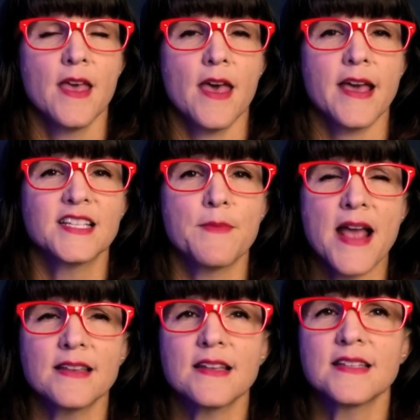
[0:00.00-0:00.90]

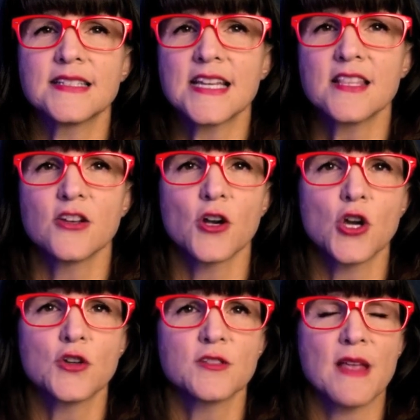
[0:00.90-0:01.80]
expecting to see the
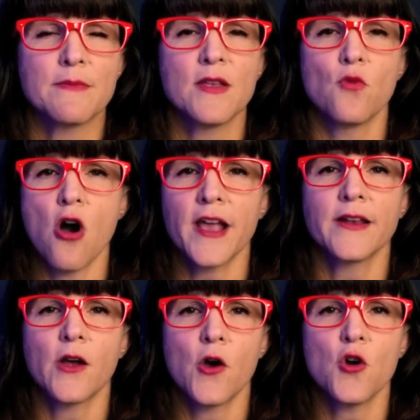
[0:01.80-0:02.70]
girls maybe
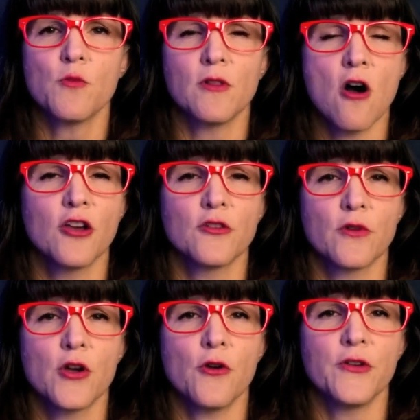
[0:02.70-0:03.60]
walking home along the
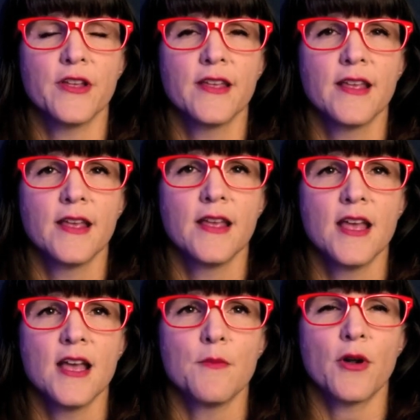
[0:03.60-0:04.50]
road,
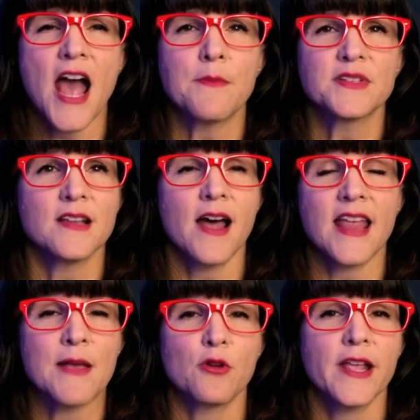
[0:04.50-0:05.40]
perhaps not
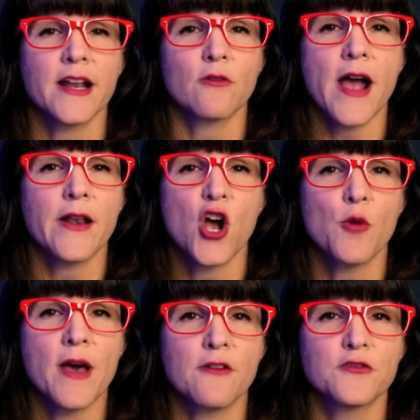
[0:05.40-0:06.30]
able to get a ride
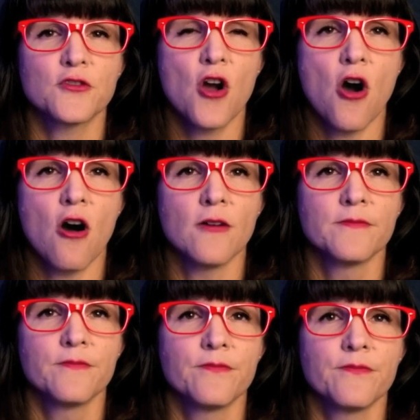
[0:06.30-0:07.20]
home after all.
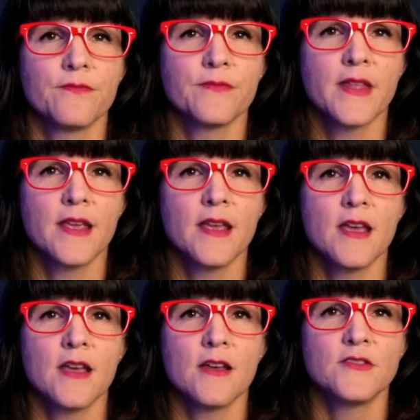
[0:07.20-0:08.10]

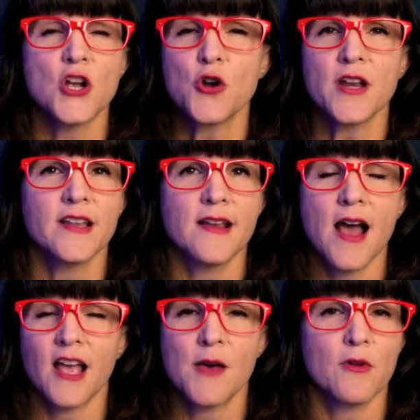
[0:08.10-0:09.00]
Tony did
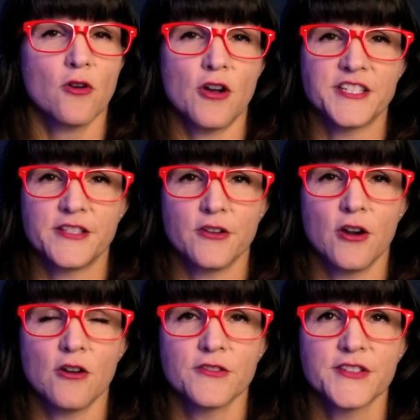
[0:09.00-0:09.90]
not come across the
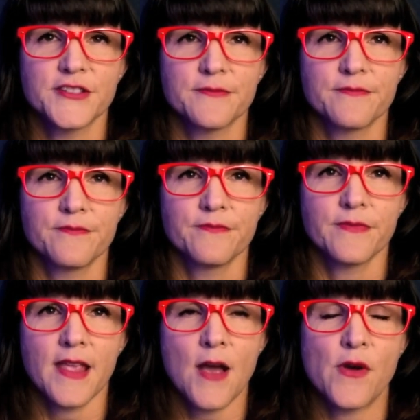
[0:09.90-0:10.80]
girls,
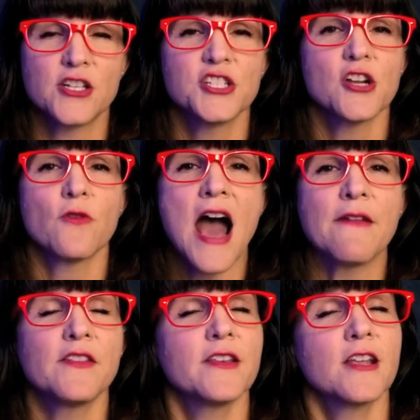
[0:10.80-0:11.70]
and when she
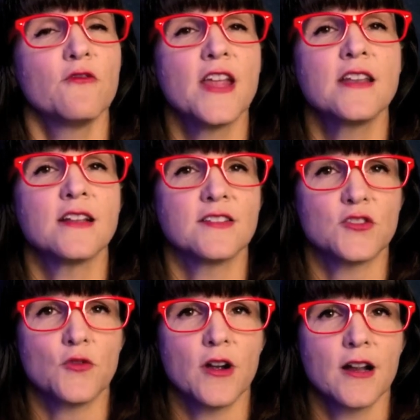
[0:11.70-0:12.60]
arrived at the convenience
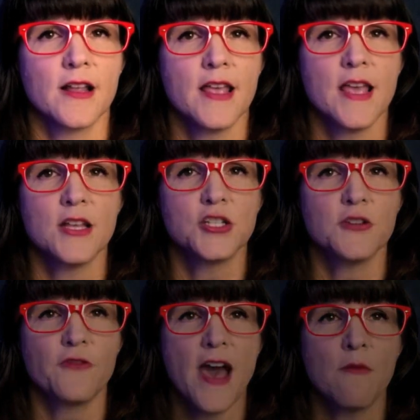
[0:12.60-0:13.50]
store,
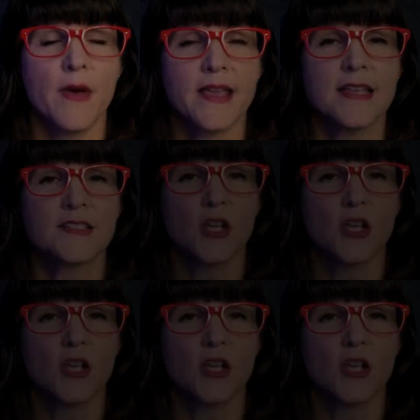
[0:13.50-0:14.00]
she found Becky's